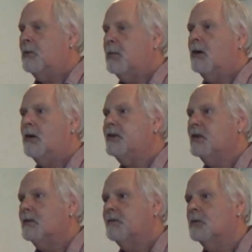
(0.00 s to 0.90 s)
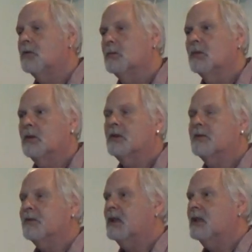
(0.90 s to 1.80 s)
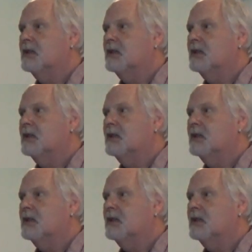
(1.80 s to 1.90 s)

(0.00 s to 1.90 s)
poetic form, a lot of it.